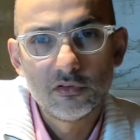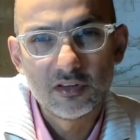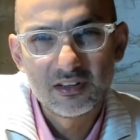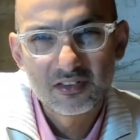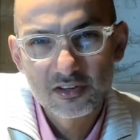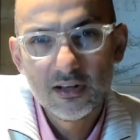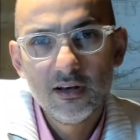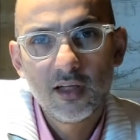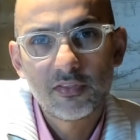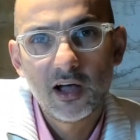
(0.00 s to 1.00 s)
It's really
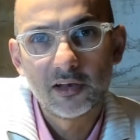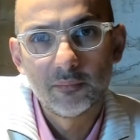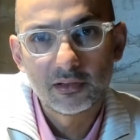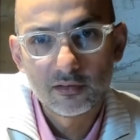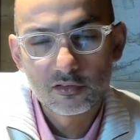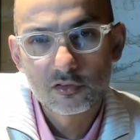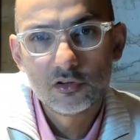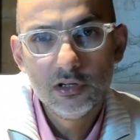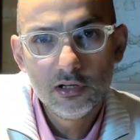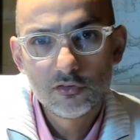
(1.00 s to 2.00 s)
not hard, but you
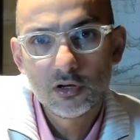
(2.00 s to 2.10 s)
need to